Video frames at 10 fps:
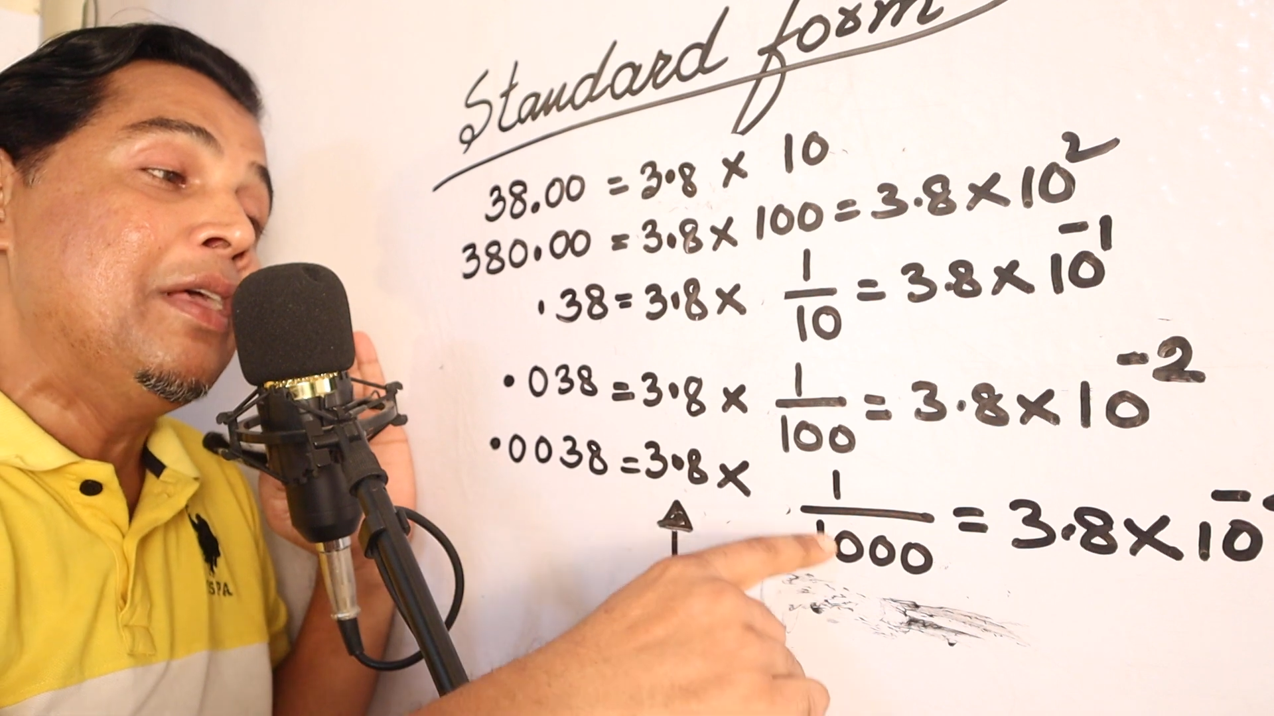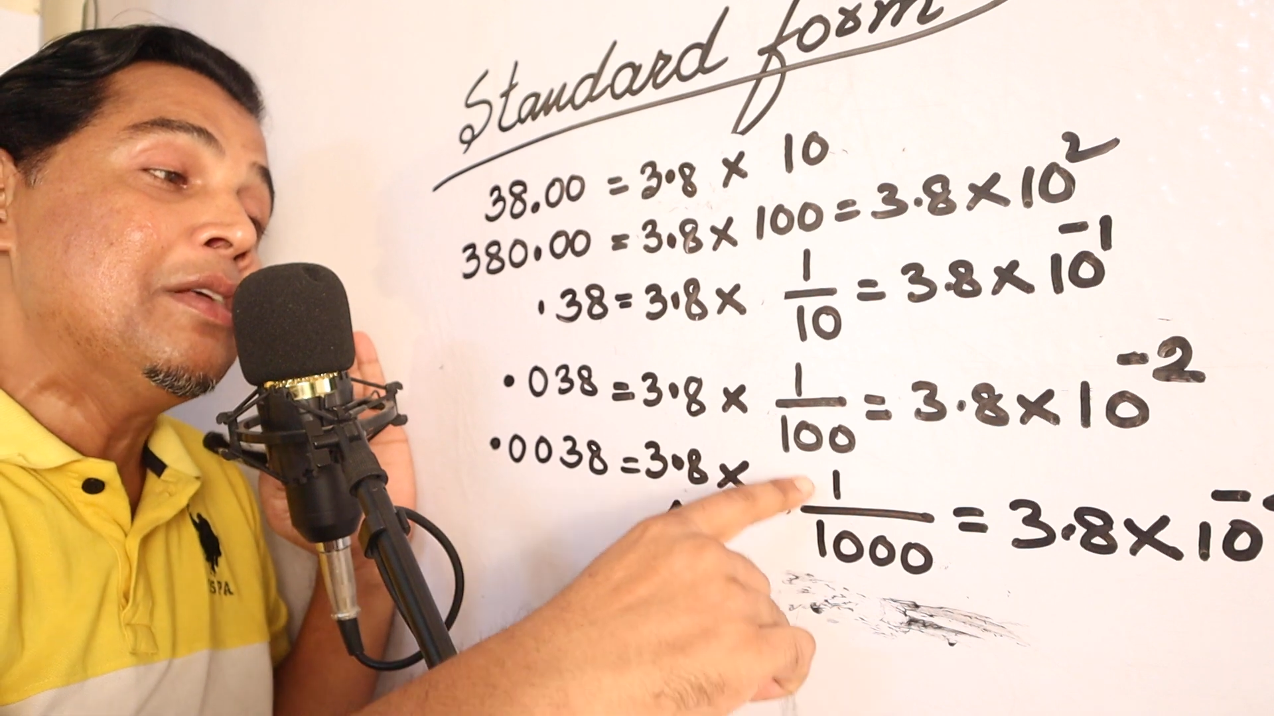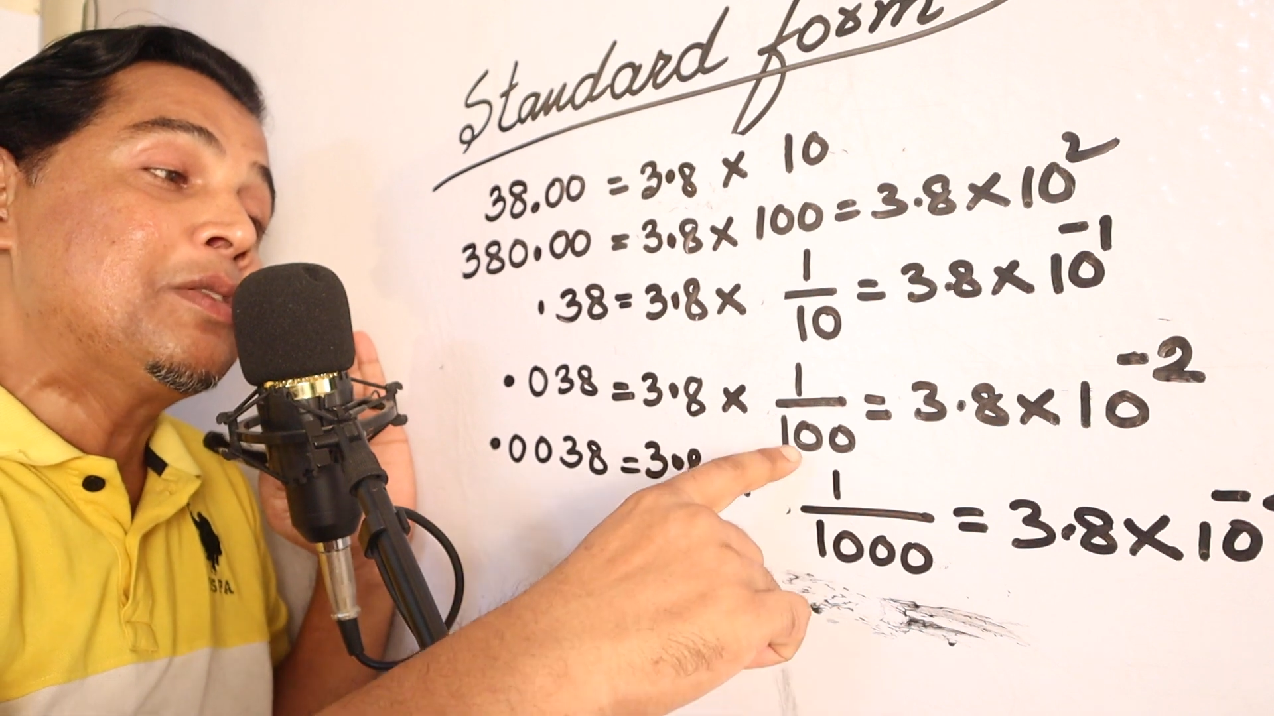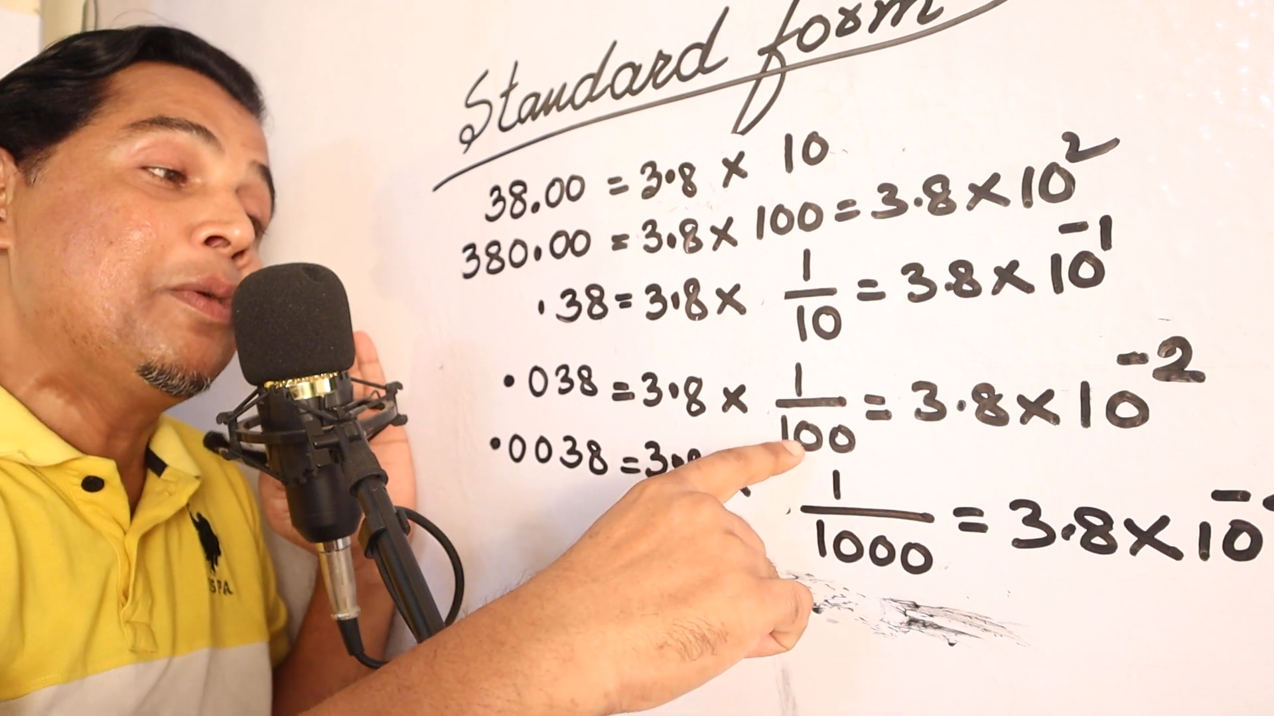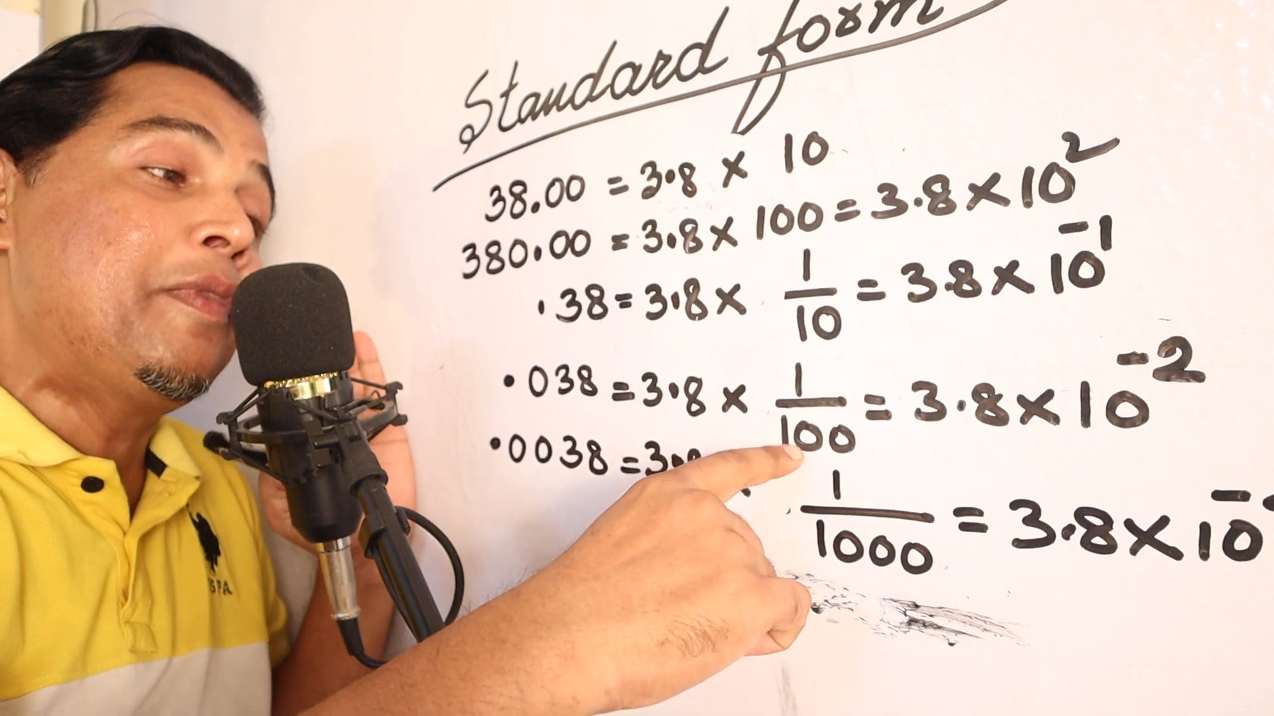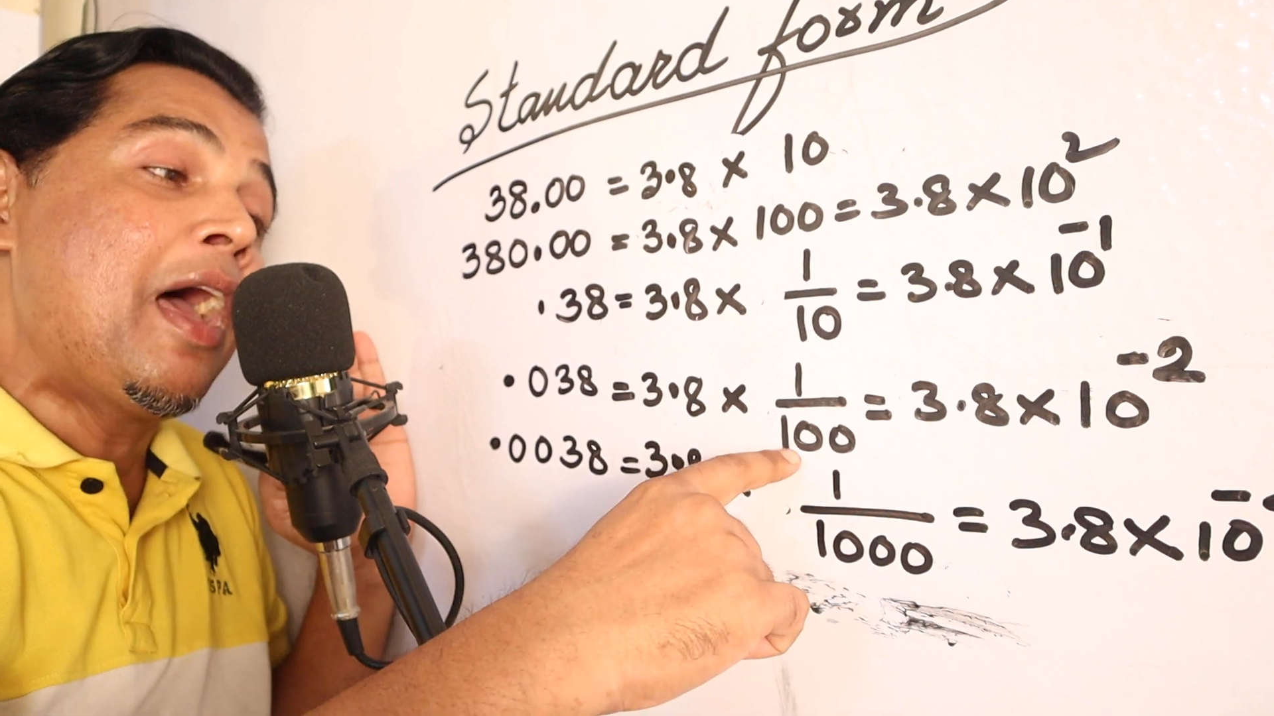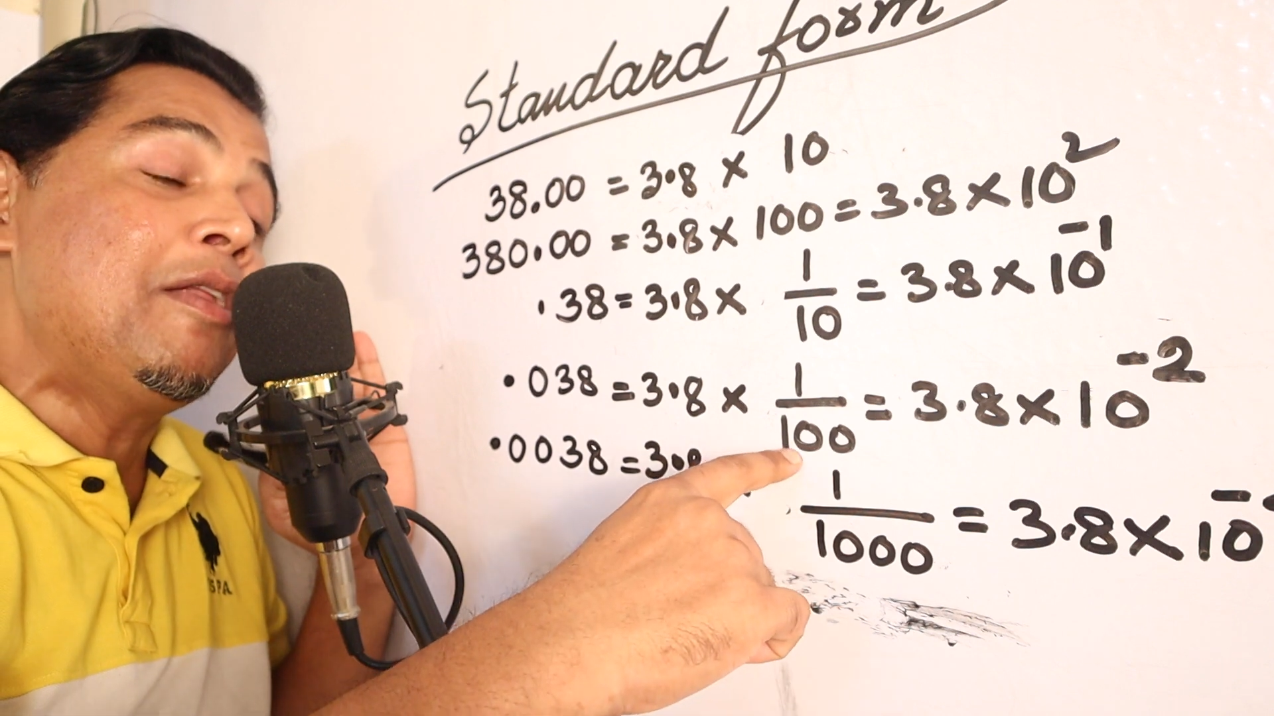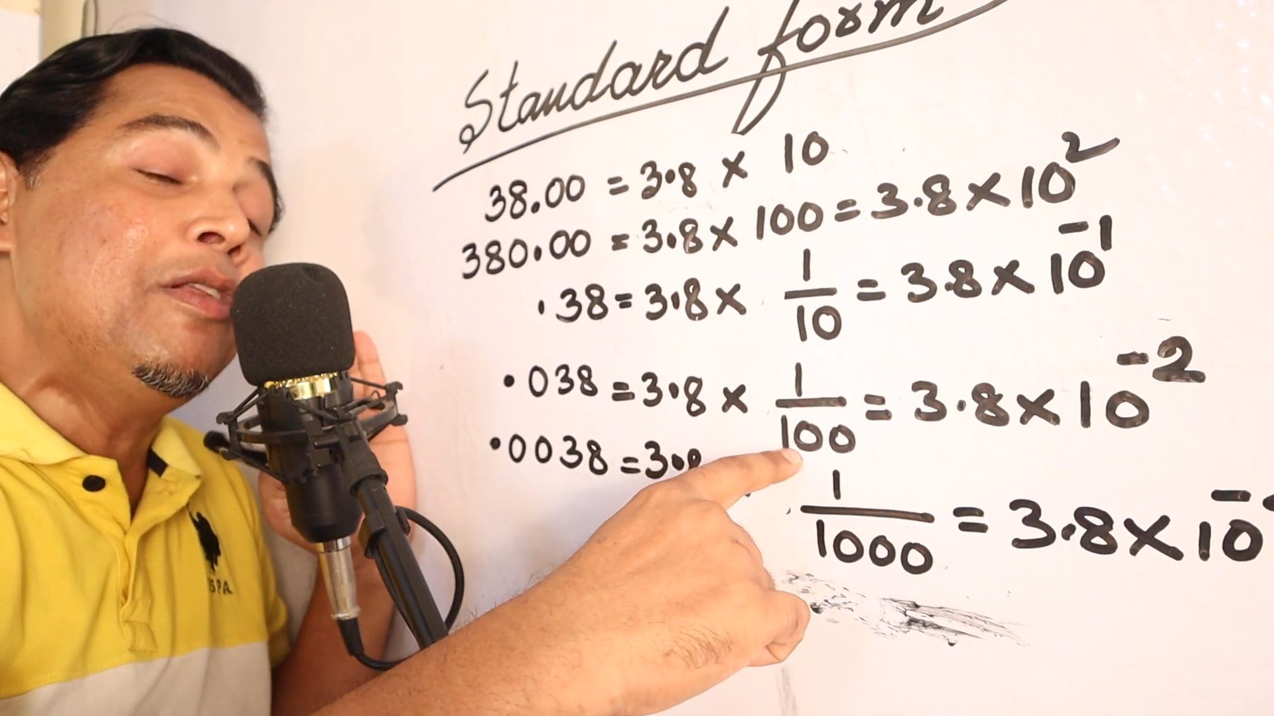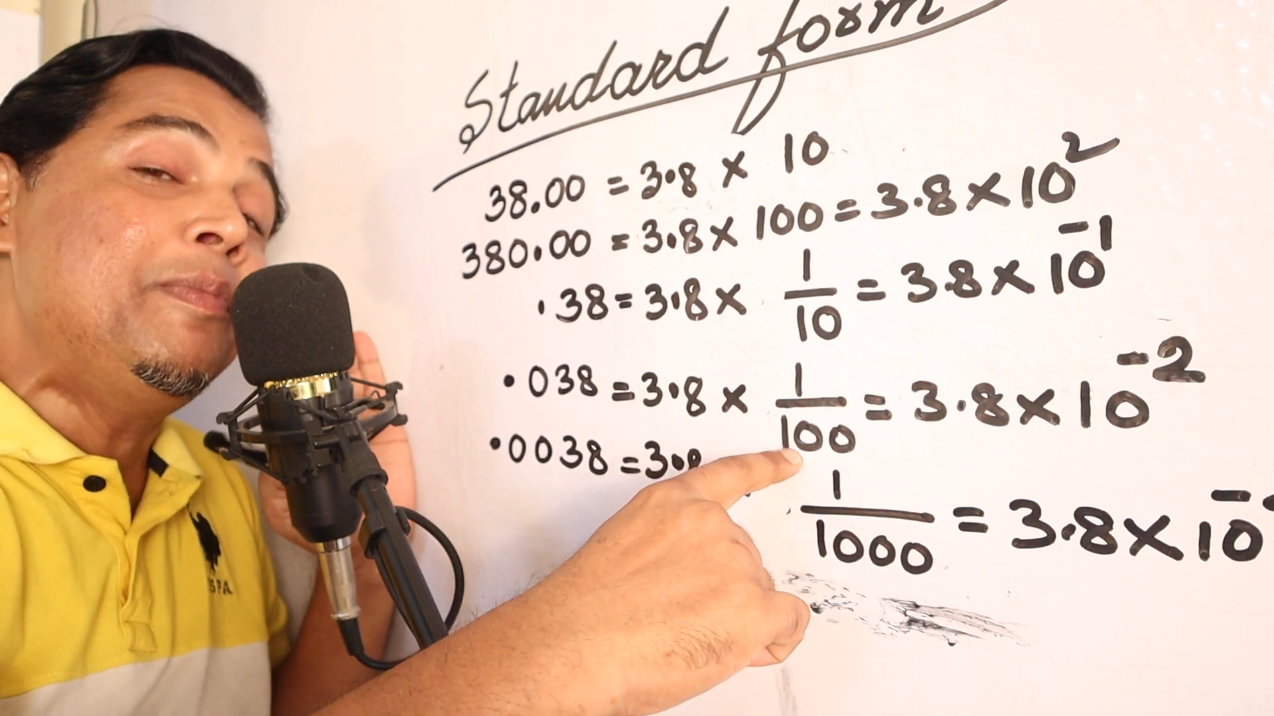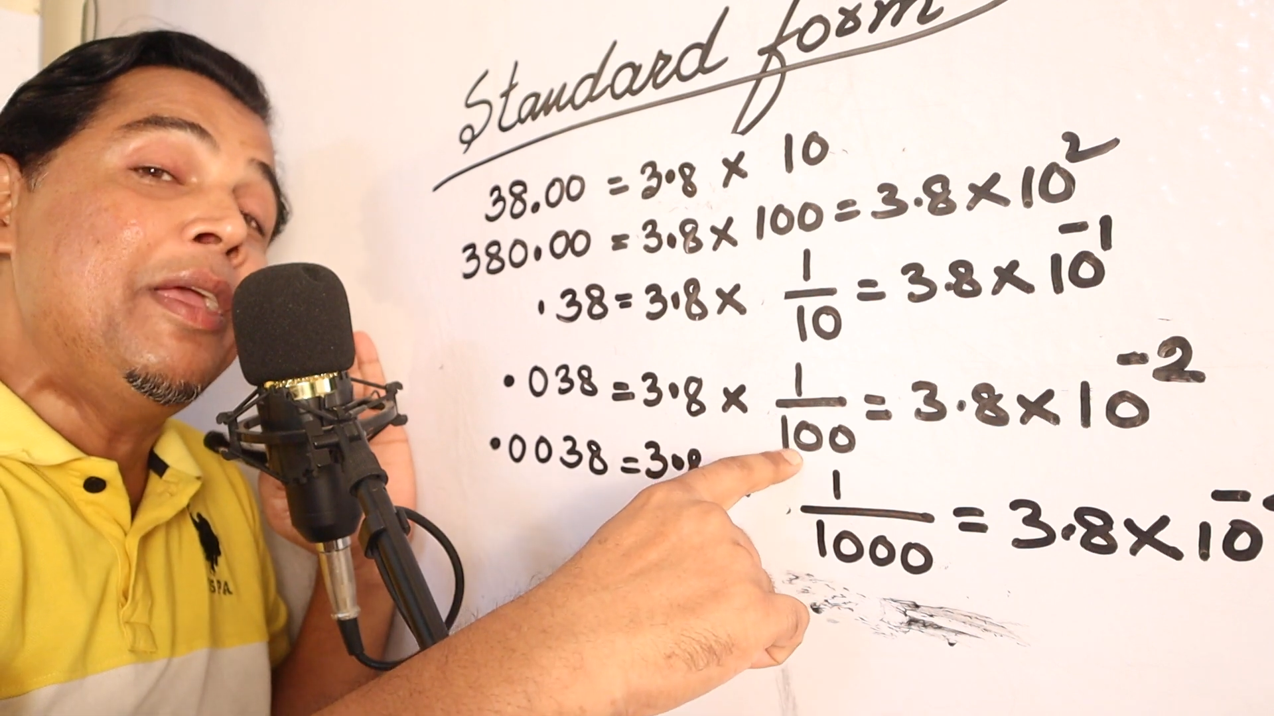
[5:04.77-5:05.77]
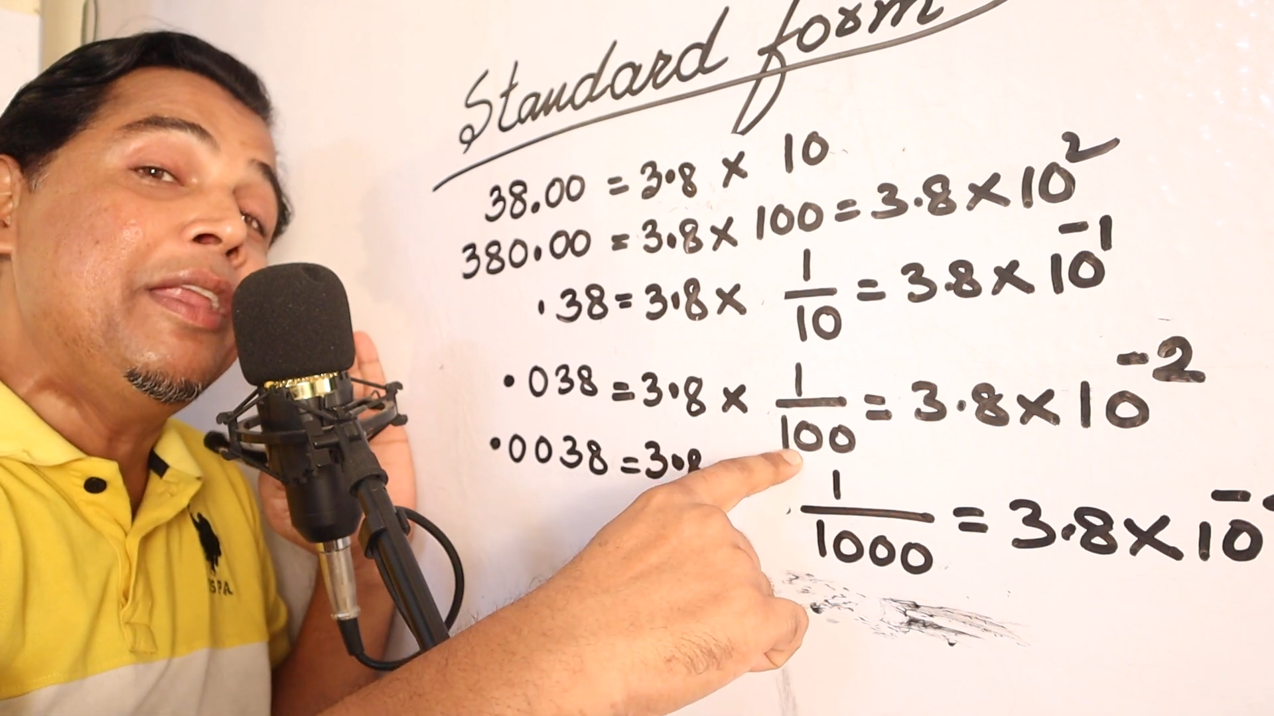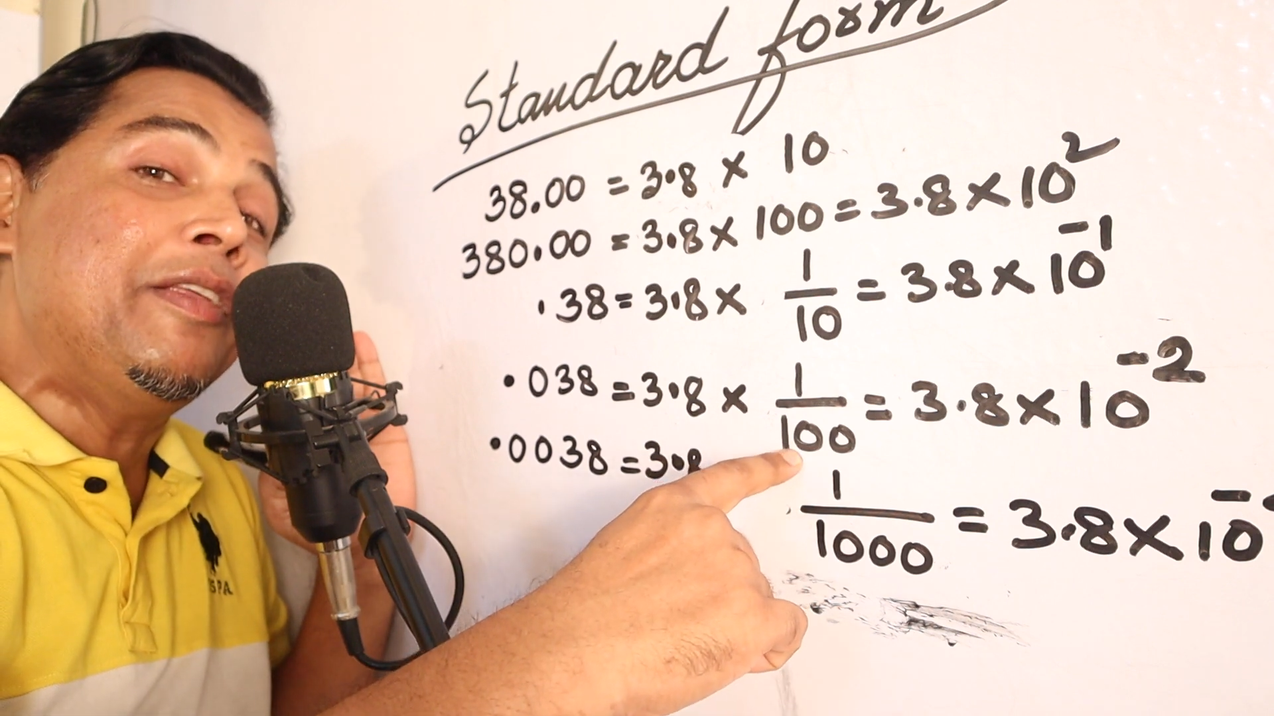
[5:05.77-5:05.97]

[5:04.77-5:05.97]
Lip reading: So that will be